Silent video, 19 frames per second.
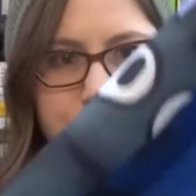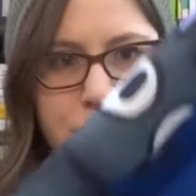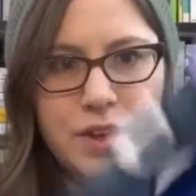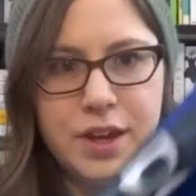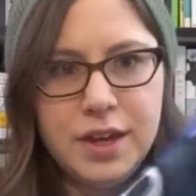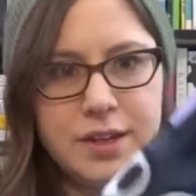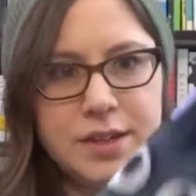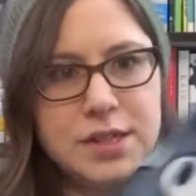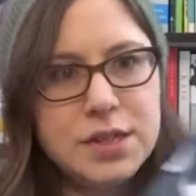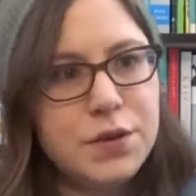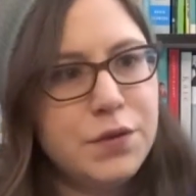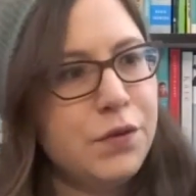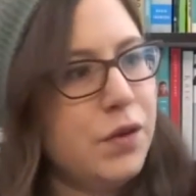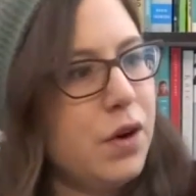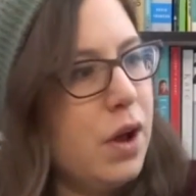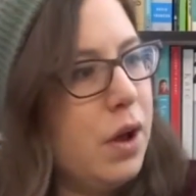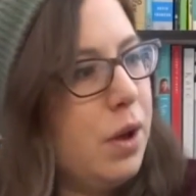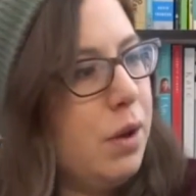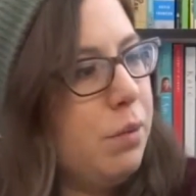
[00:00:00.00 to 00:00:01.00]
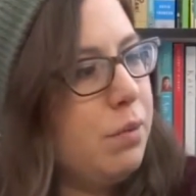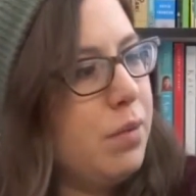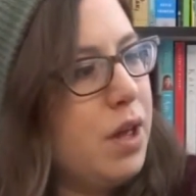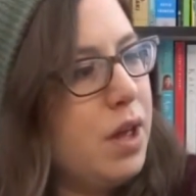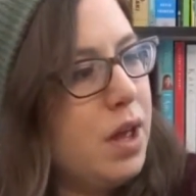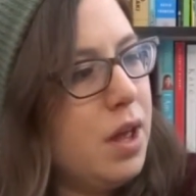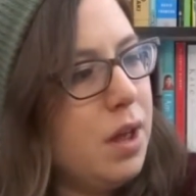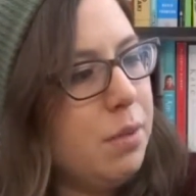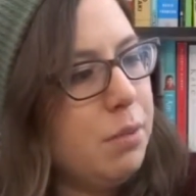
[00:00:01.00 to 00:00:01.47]
things from
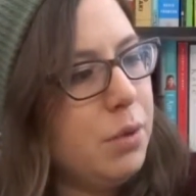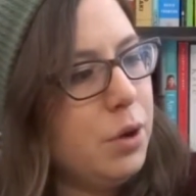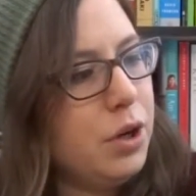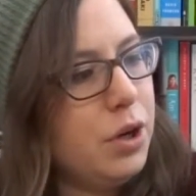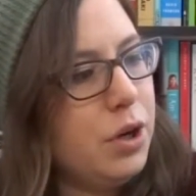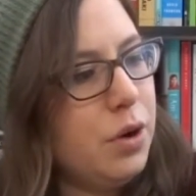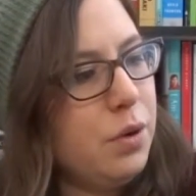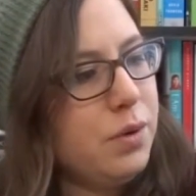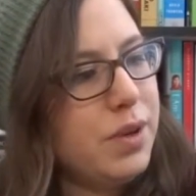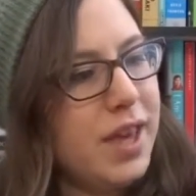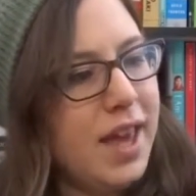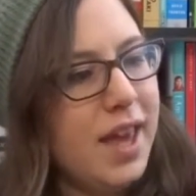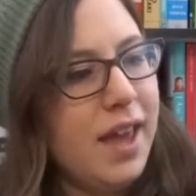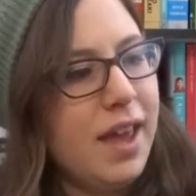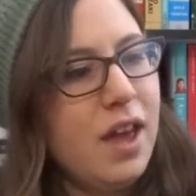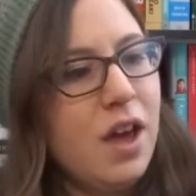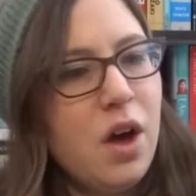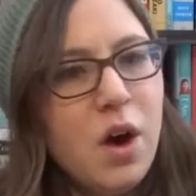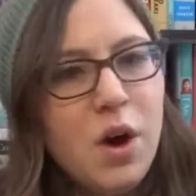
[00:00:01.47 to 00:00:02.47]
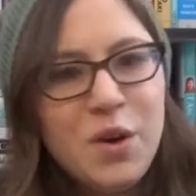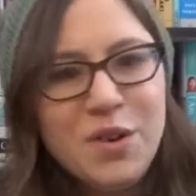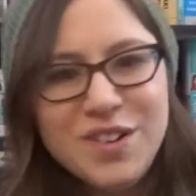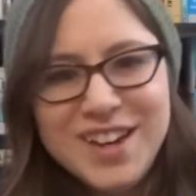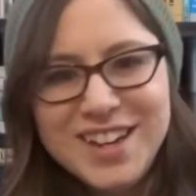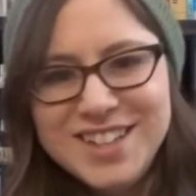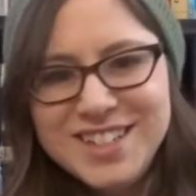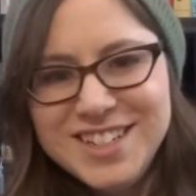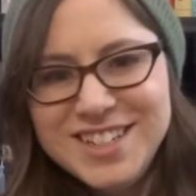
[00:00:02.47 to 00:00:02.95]
Mononoke.
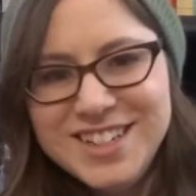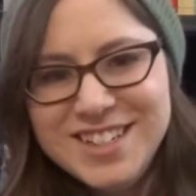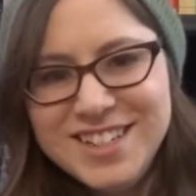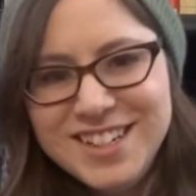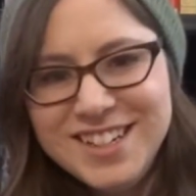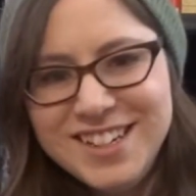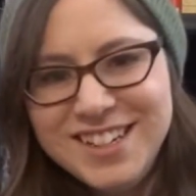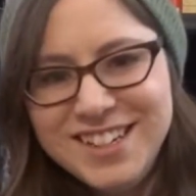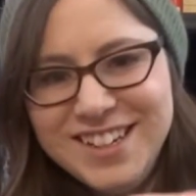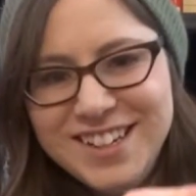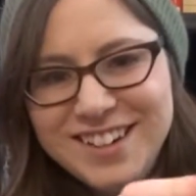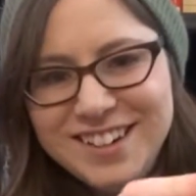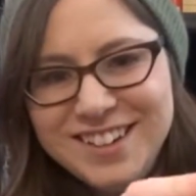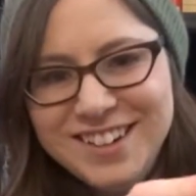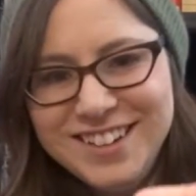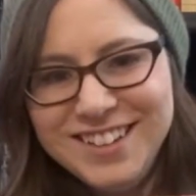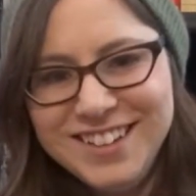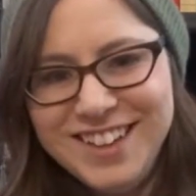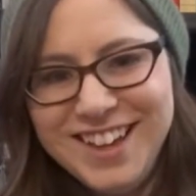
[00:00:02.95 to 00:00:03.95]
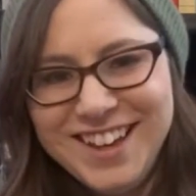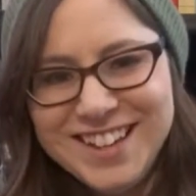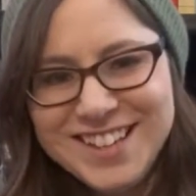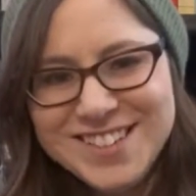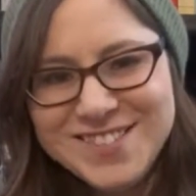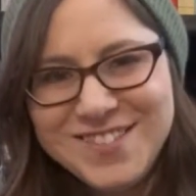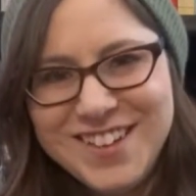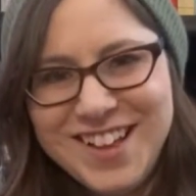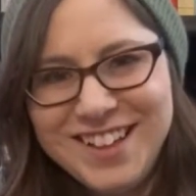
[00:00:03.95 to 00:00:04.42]
Oh, and Gigi here on the leg
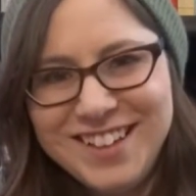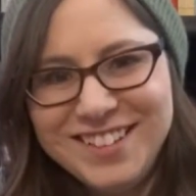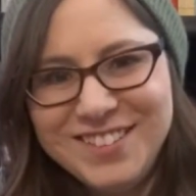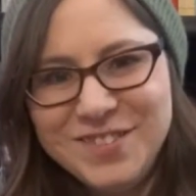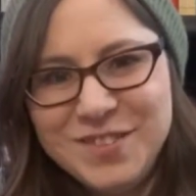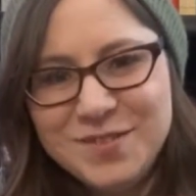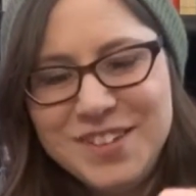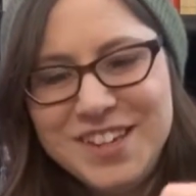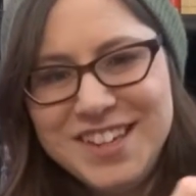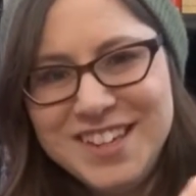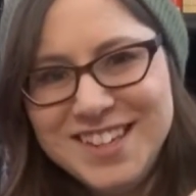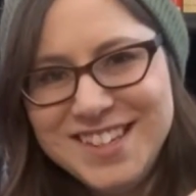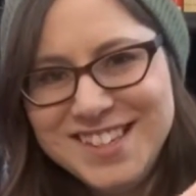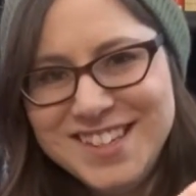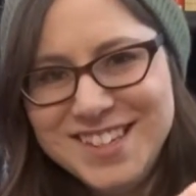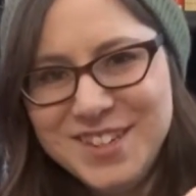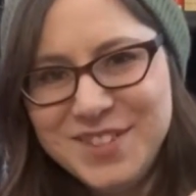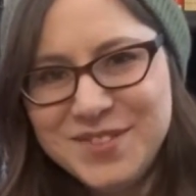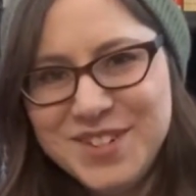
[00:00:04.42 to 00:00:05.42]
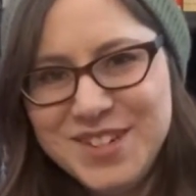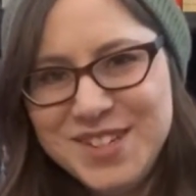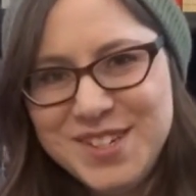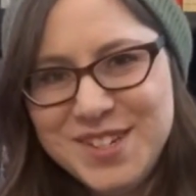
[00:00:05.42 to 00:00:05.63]
as well from Geeky's delivery